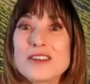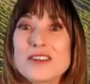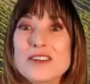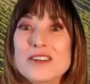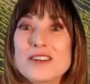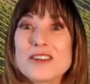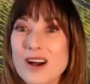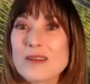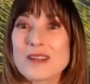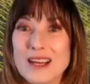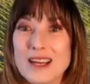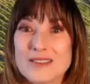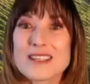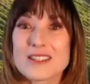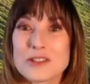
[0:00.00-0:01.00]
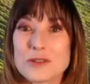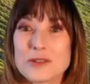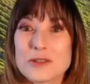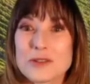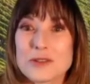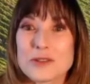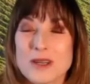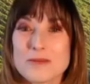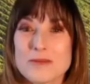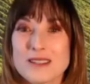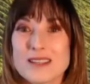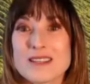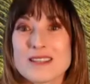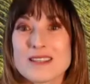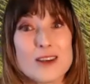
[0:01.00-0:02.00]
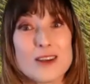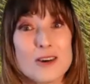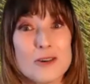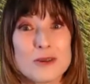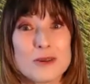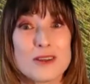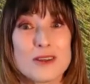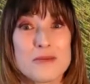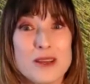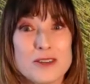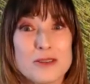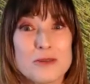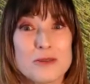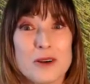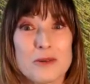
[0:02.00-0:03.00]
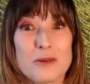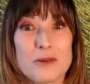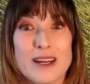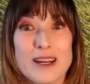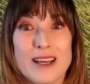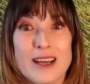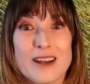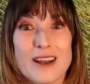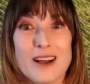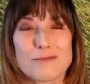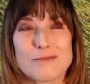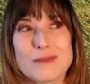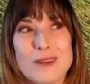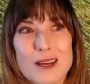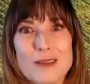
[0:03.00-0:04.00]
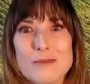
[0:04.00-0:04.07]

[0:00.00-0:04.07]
I'm going to have to think twice about that, because I know it's on the menu already, and I'm